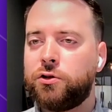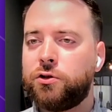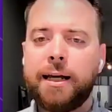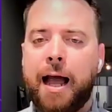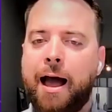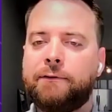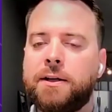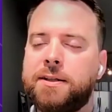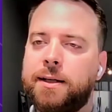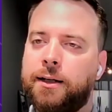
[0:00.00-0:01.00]
really having
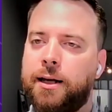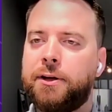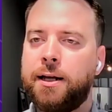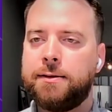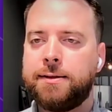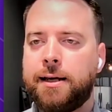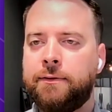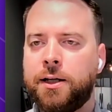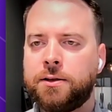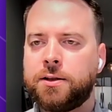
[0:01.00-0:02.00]
significant
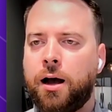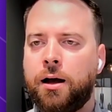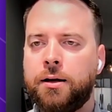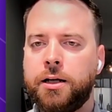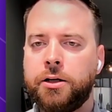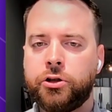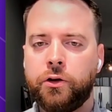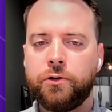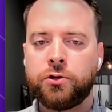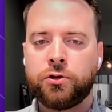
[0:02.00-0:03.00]
savings on each of
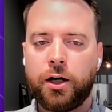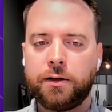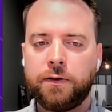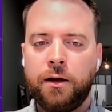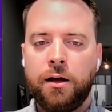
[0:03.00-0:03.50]
those strings.